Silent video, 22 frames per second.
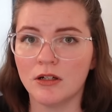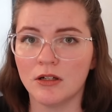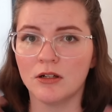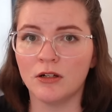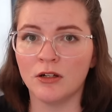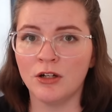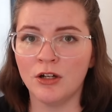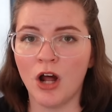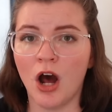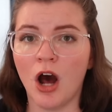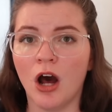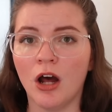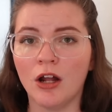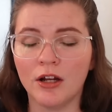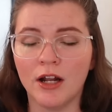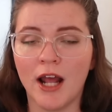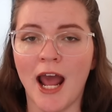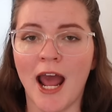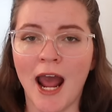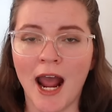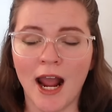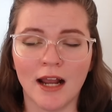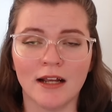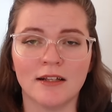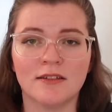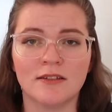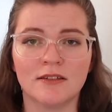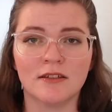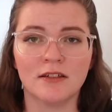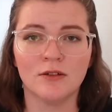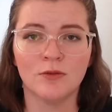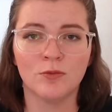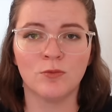not
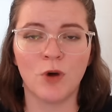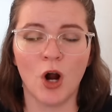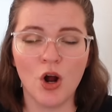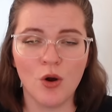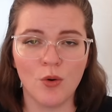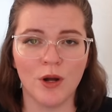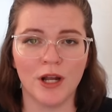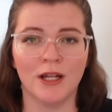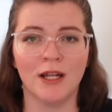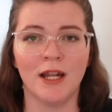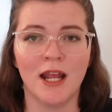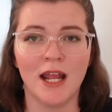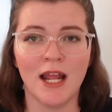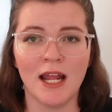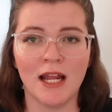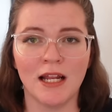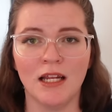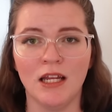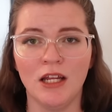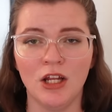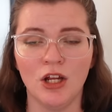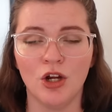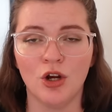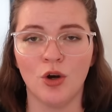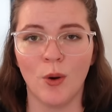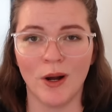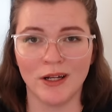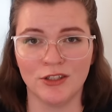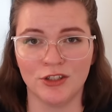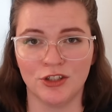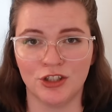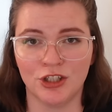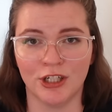ask Rowan any
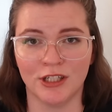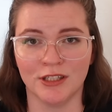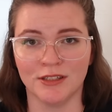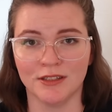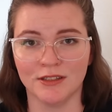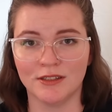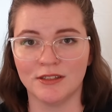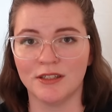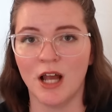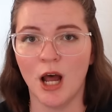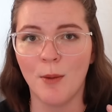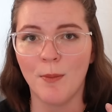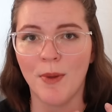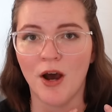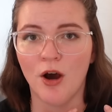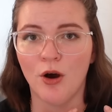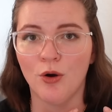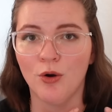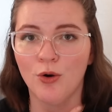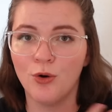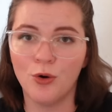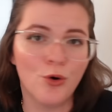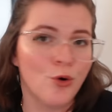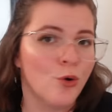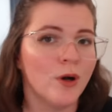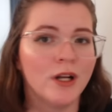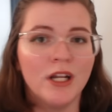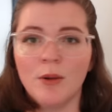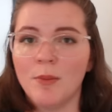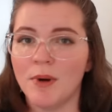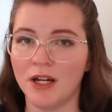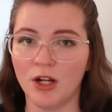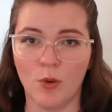questions about who
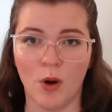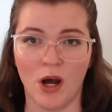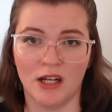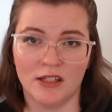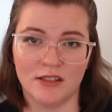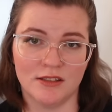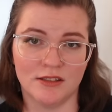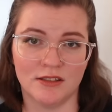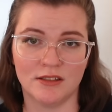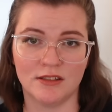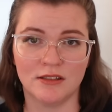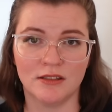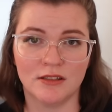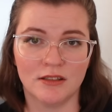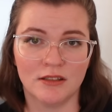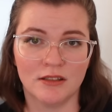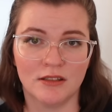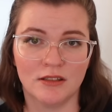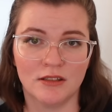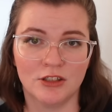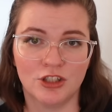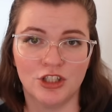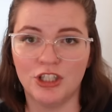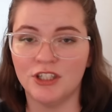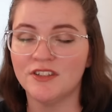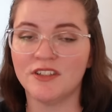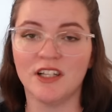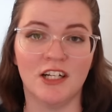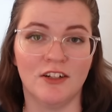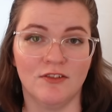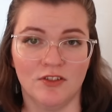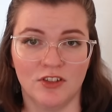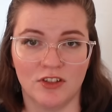anybody was. She
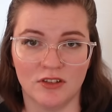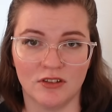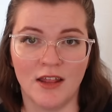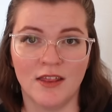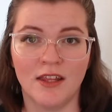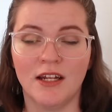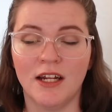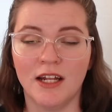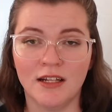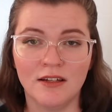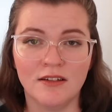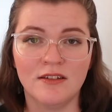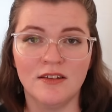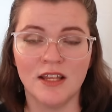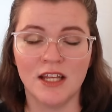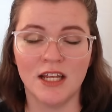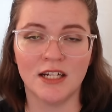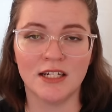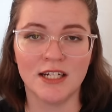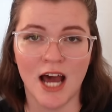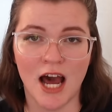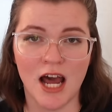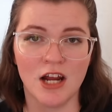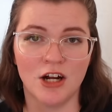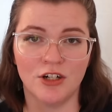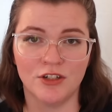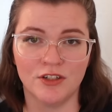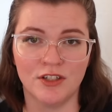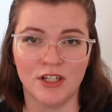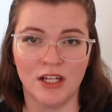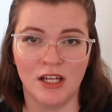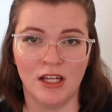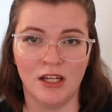just leaves and then ends the entire
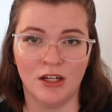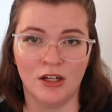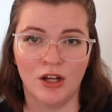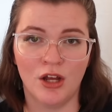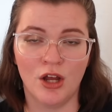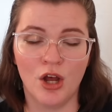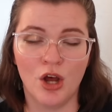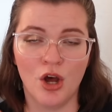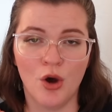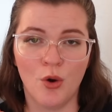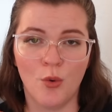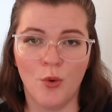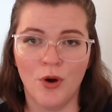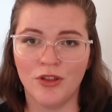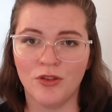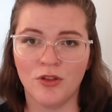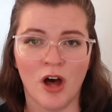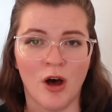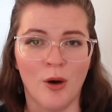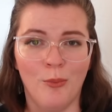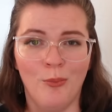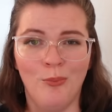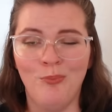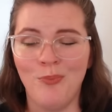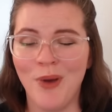scene with a